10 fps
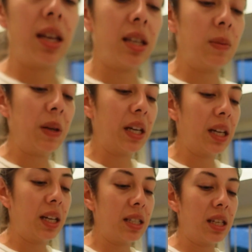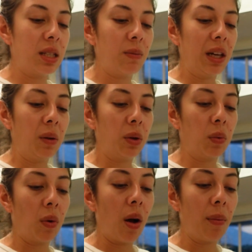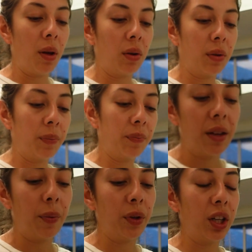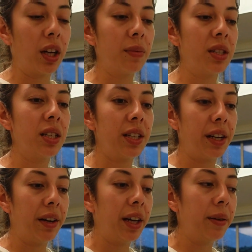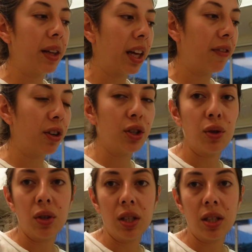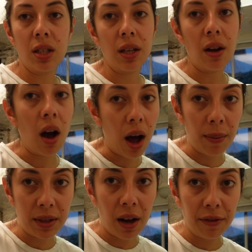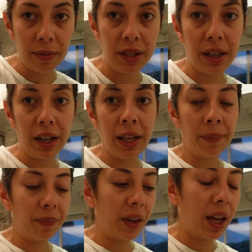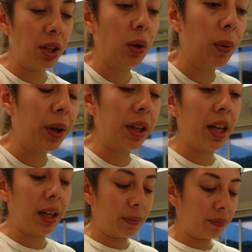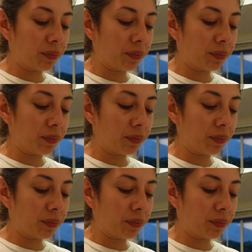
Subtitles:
is because it's made with raw milk. When it comes to dairy, like if you're choosing to not opt out from dairy and you want to like